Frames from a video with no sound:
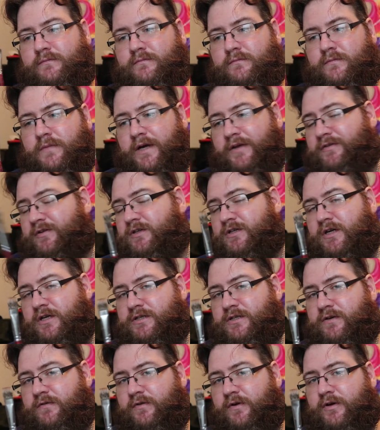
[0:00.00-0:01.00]
My
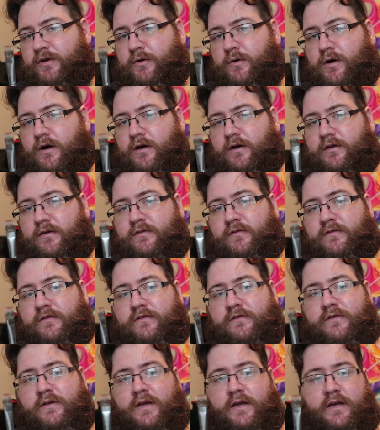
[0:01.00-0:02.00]
suggestion for new
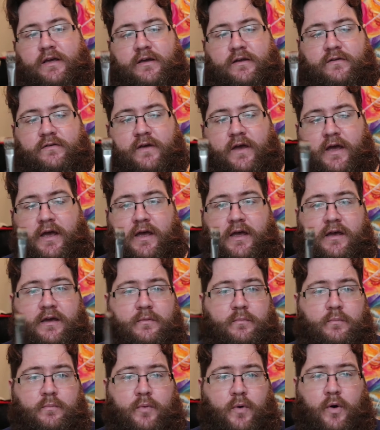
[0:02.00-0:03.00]
artists is
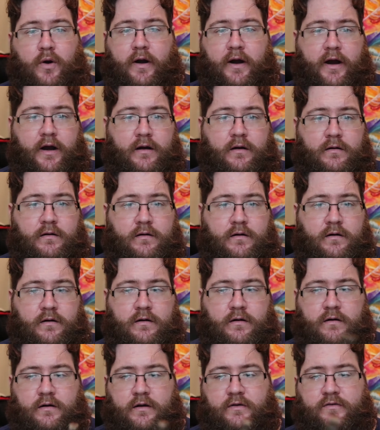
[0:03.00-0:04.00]
boar hair
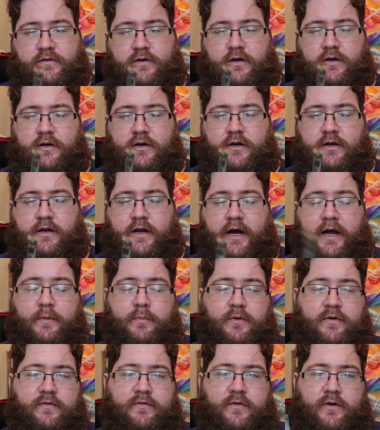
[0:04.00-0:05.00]
is a good. I
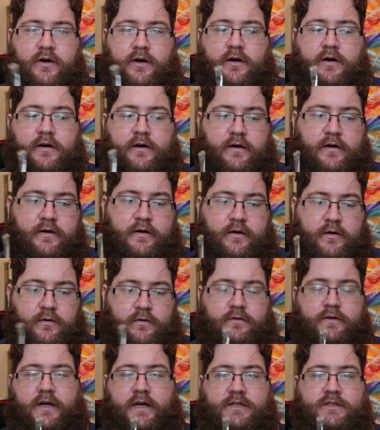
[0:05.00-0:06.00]
prefer
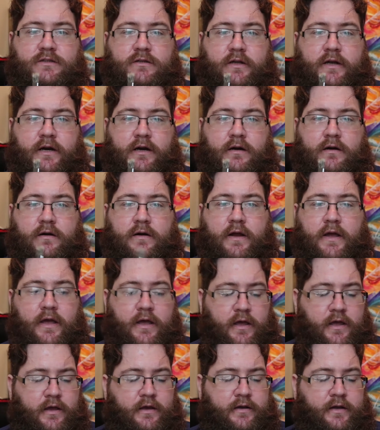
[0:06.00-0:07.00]
all natural hair.
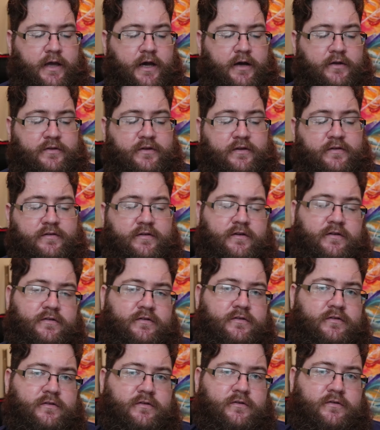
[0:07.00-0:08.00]
Now,
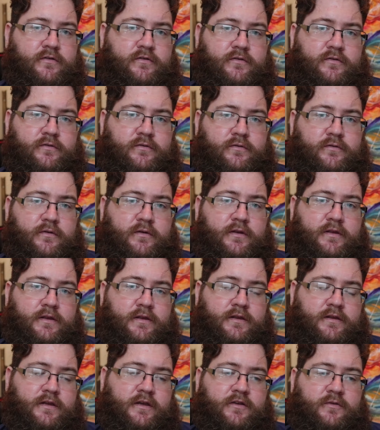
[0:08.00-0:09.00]

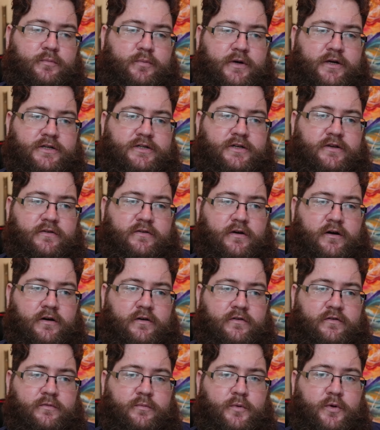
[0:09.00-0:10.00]
these brushes are
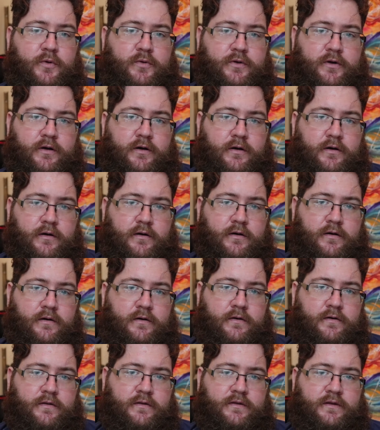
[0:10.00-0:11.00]
smoother
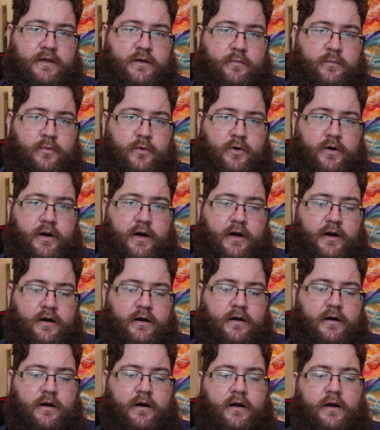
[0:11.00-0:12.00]
than boar
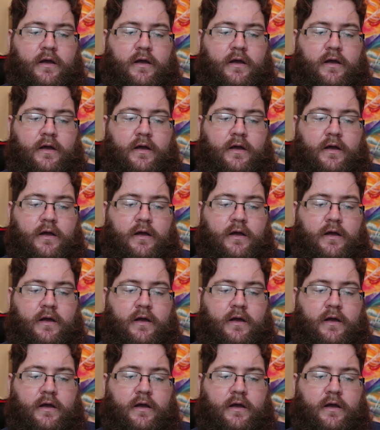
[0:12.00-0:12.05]
hair,